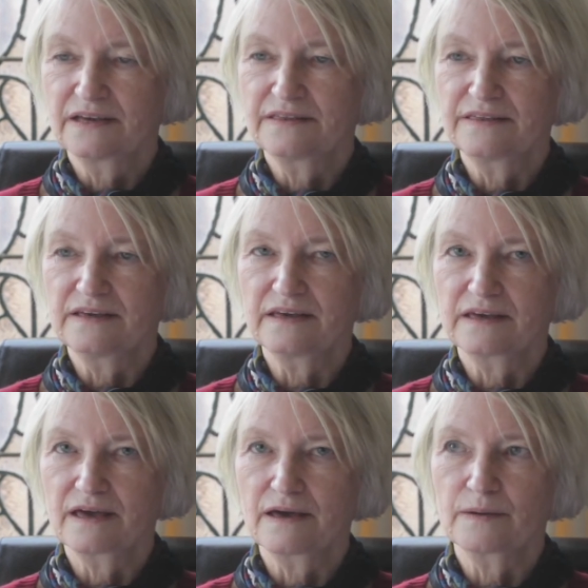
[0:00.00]
I think
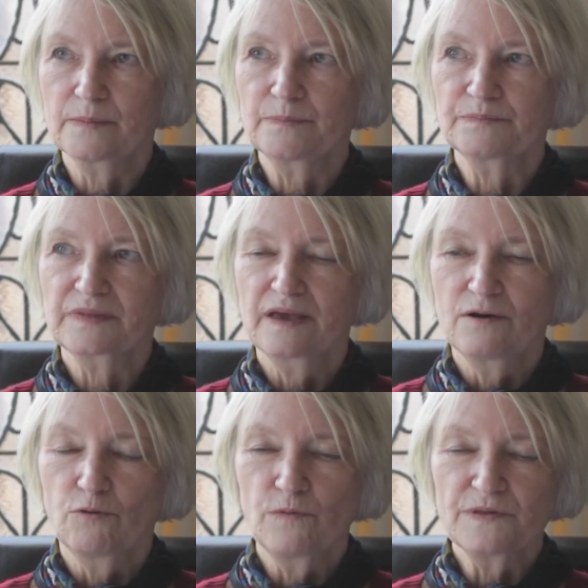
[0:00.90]

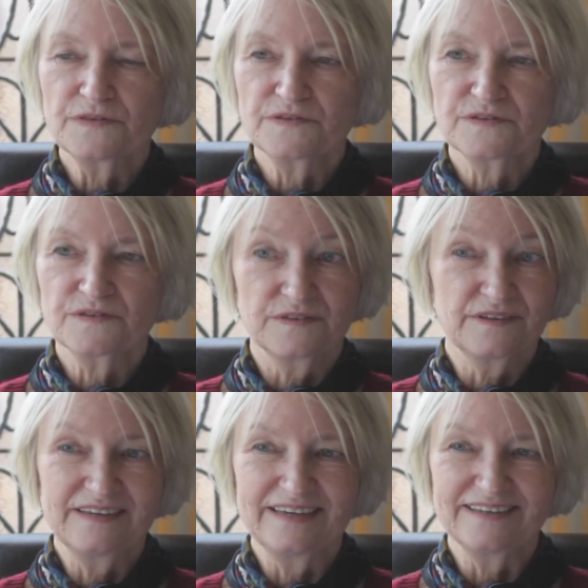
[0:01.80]
once the
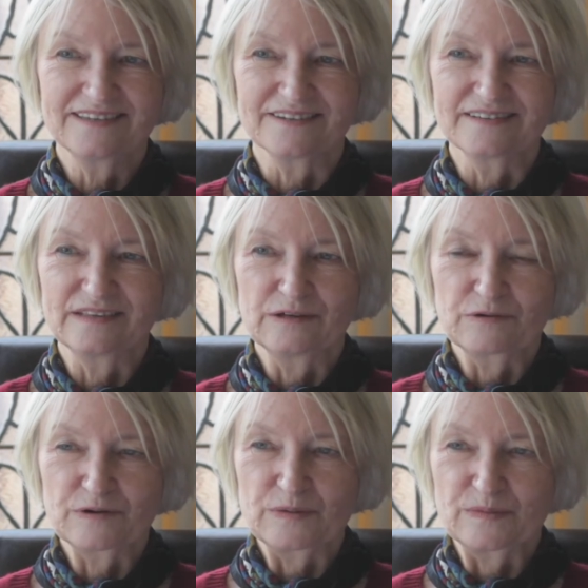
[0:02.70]
teachers in the
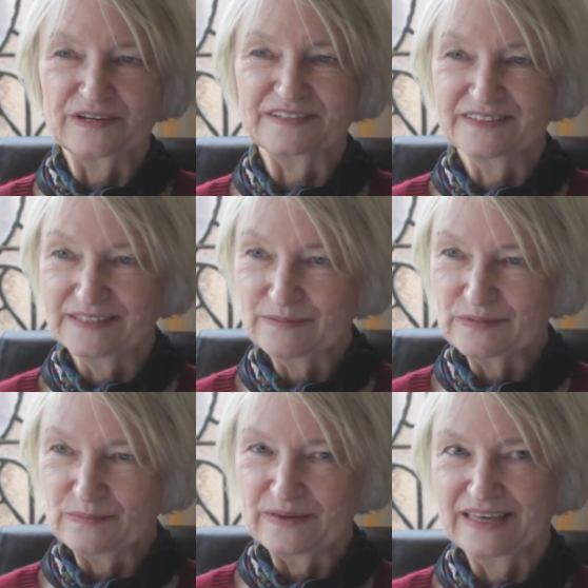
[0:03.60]
group, which
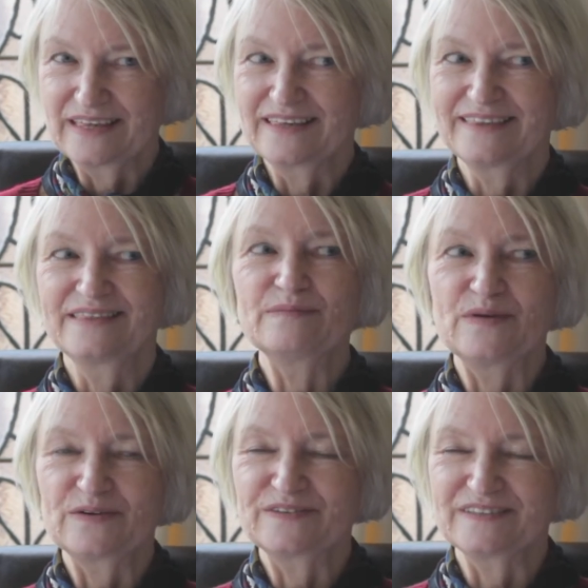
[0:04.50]
seemed to be the
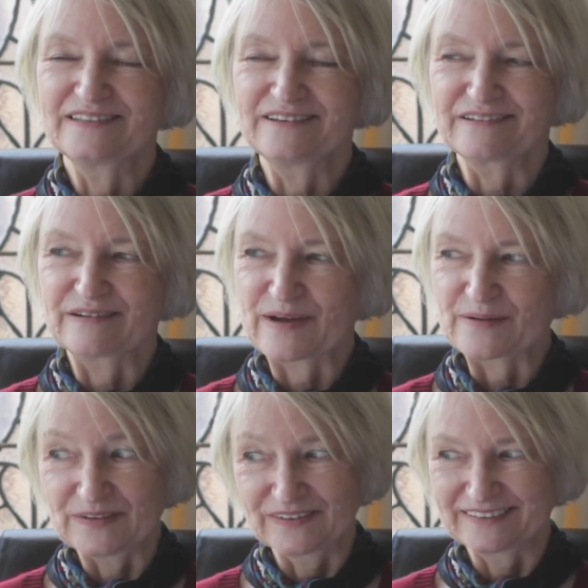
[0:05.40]
most in the group,
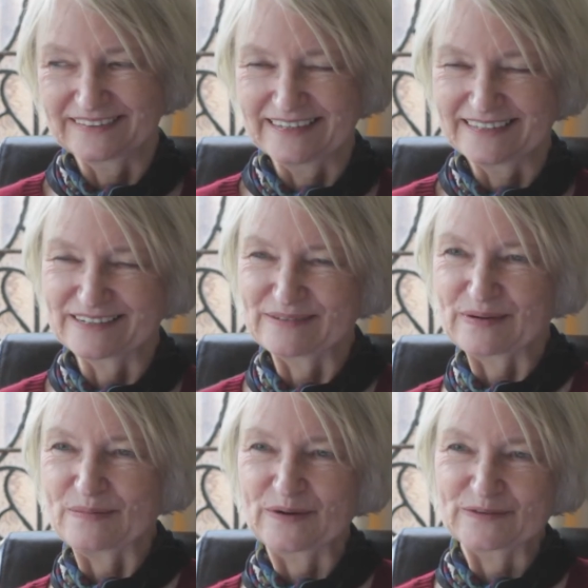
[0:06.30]
I'm not a teacher,
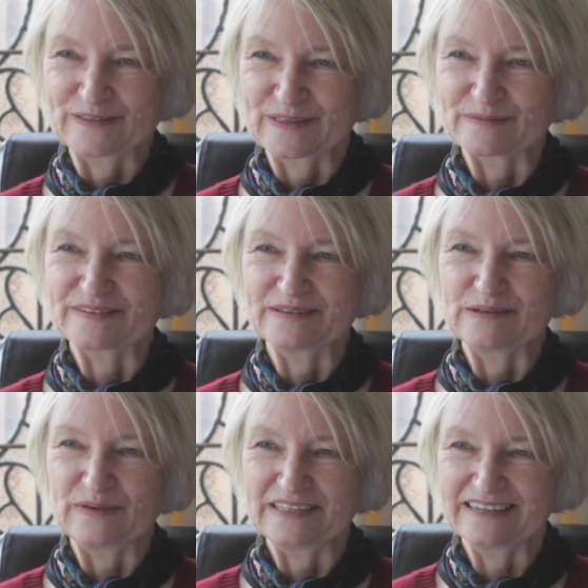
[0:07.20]
but most of them seem
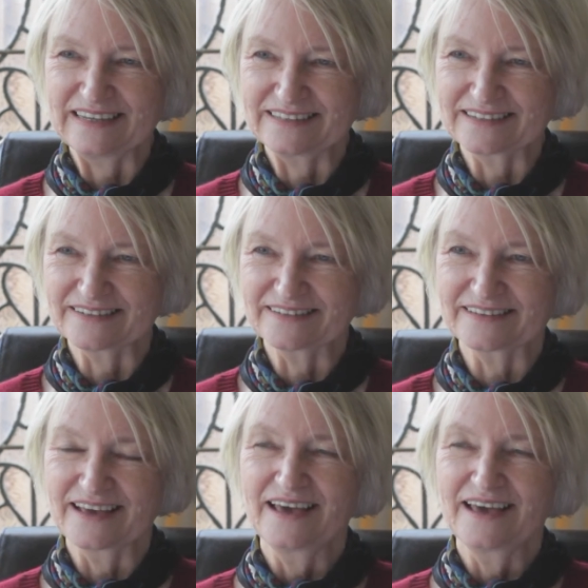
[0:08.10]
to be teachers,